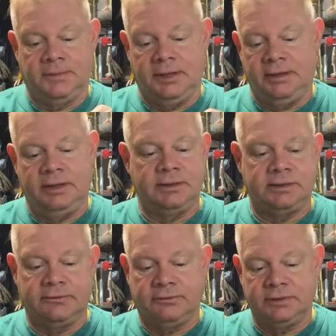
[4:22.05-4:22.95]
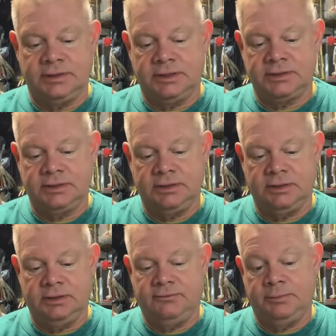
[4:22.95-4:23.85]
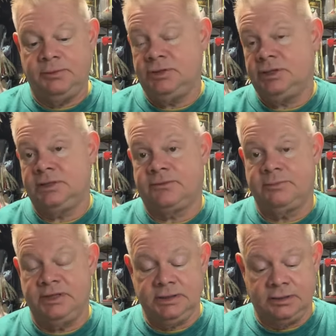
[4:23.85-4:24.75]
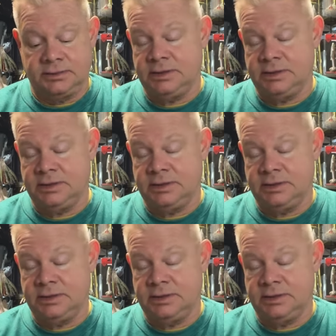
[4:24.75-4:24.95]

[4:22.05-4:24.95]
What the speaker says: And then the different tungsten flipping jigs from Beast Coast.